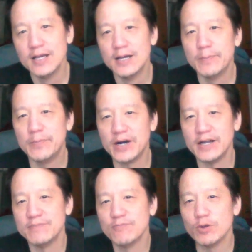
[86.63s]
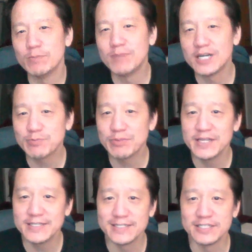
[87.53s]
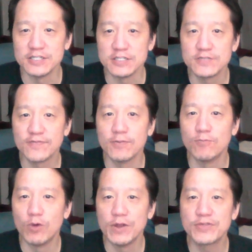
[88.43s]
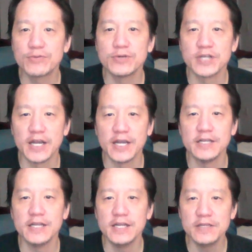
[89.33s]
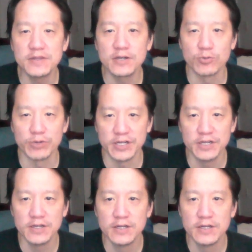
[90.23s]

But we must place the digits from 1 through 9 in the grid